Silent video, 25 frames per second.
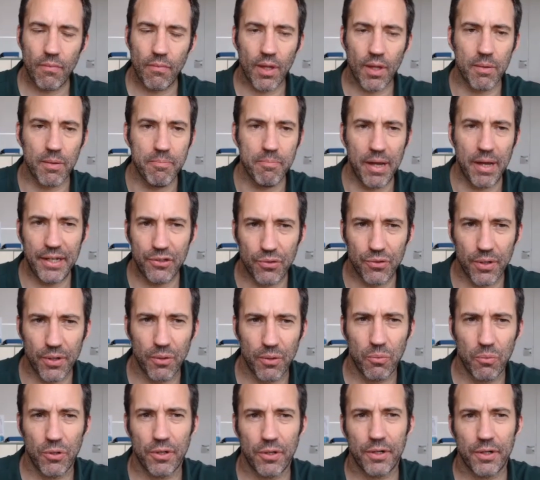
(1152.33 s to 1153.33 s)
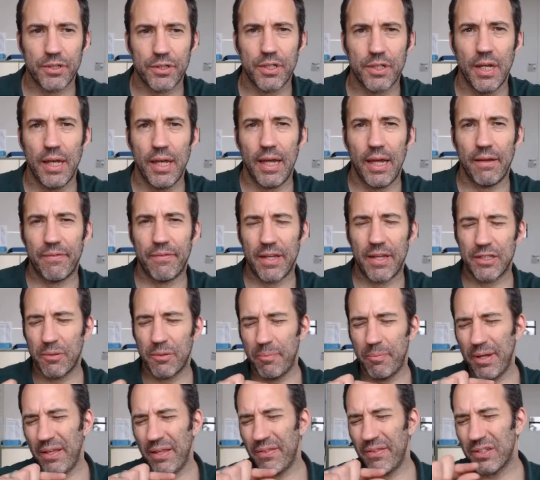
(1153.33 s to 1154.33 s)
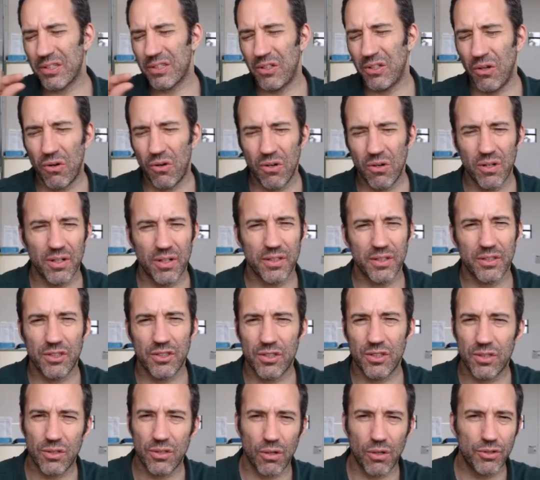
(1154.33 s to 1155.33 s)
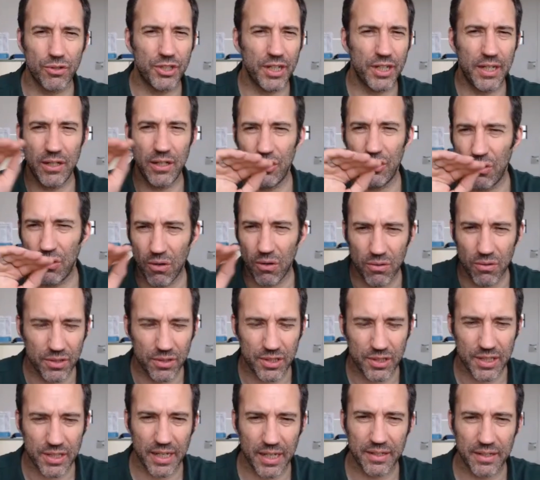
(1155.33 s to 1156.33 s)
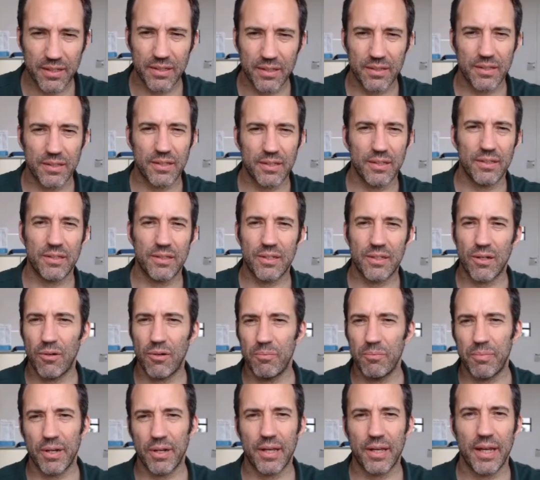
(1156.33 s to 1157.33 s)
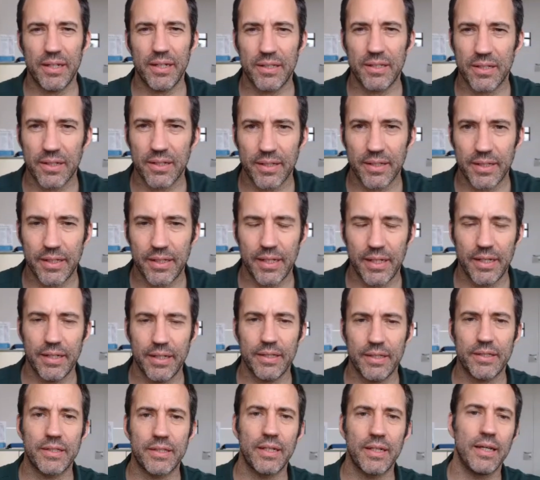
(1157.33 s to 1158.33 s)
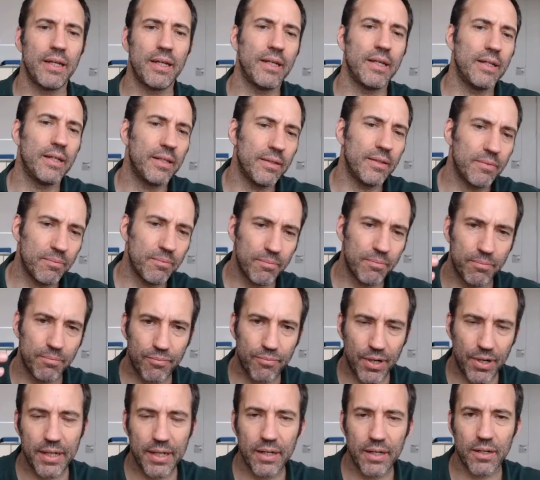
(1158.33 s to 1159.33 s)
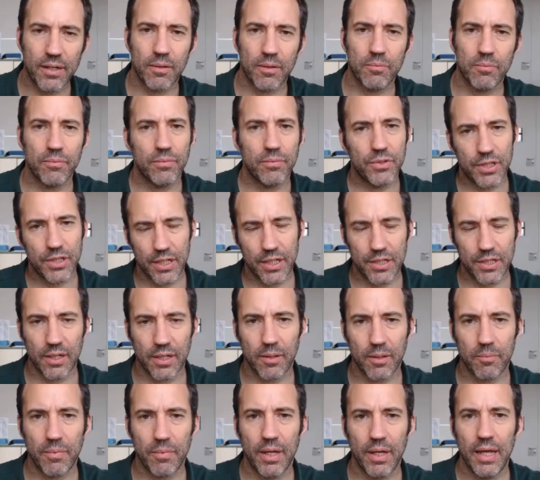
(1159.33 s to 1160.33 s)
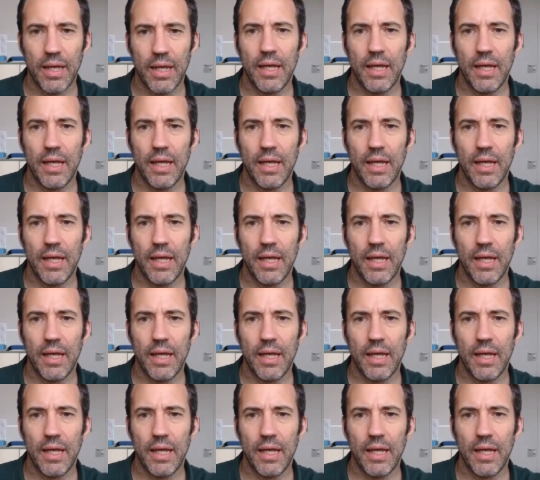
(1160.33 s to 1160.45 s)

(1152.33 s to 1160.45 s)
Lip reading: Make sure it works. If there's a bit that's long and stodgy, long sentences, complicated ideas, break it up, change it up.